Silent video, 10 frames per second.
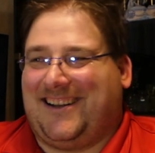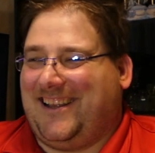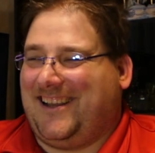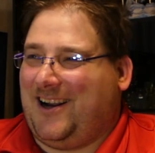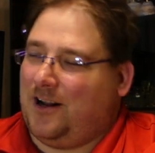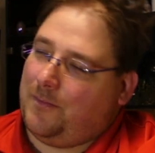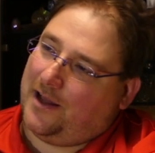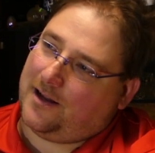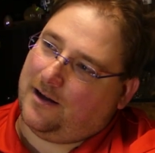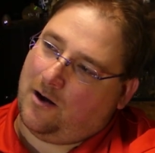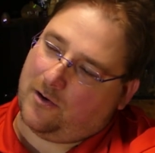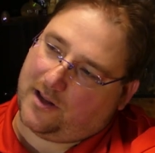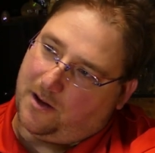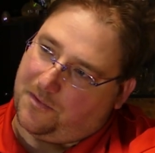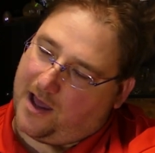I'm gonna like, I'm gonna be like, I want
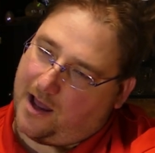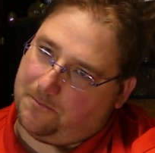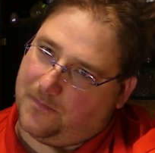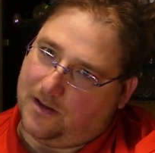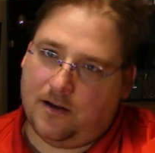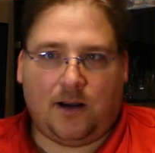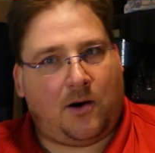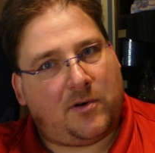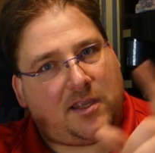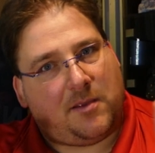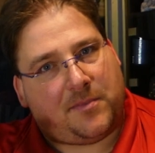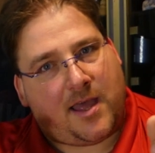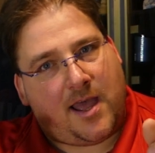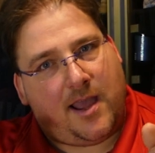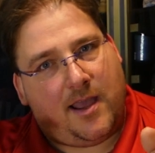to keep that, I want to keep
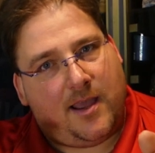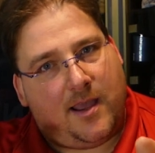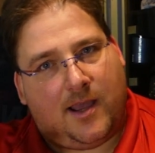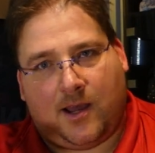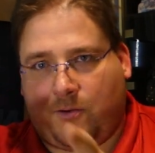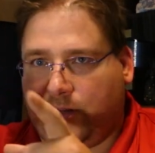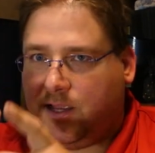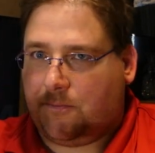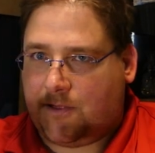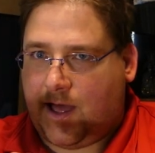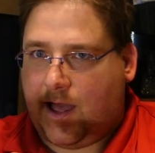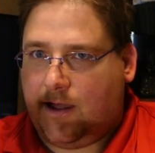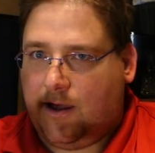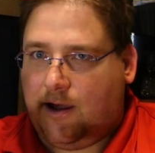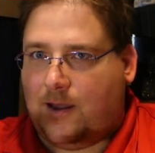that, I want to keep that,
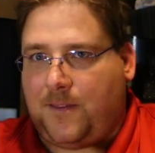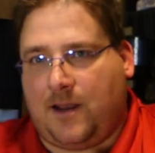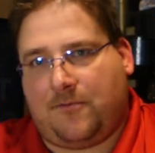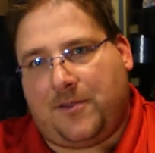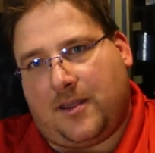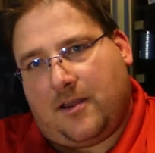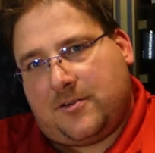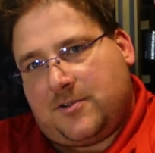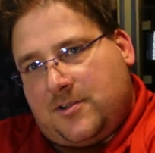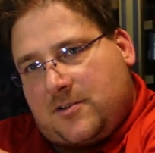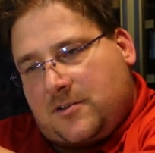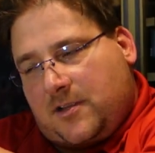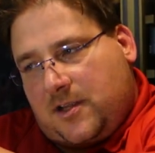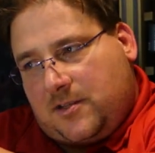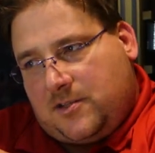and everything else is just
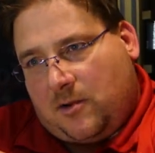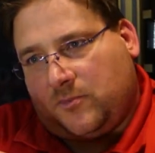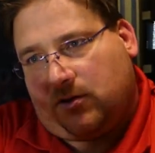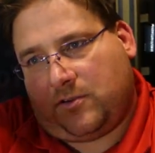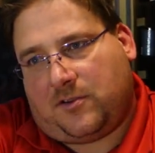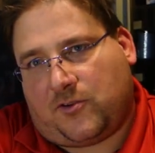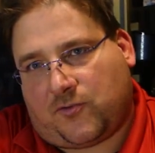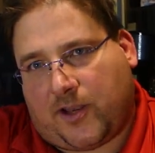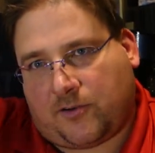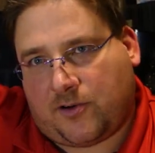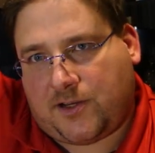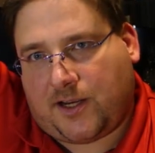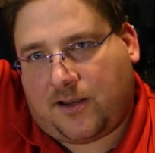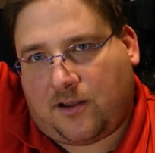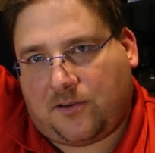gonna get dumped into the trailer and
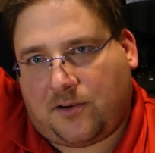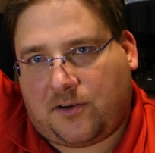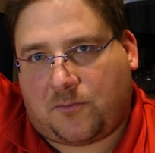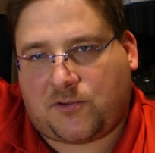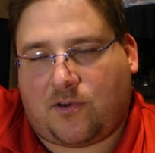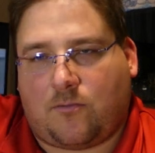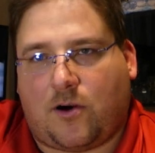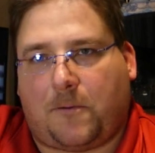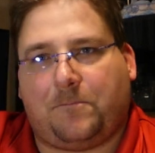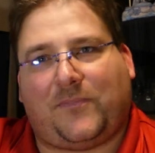taken down to the dumpster at work.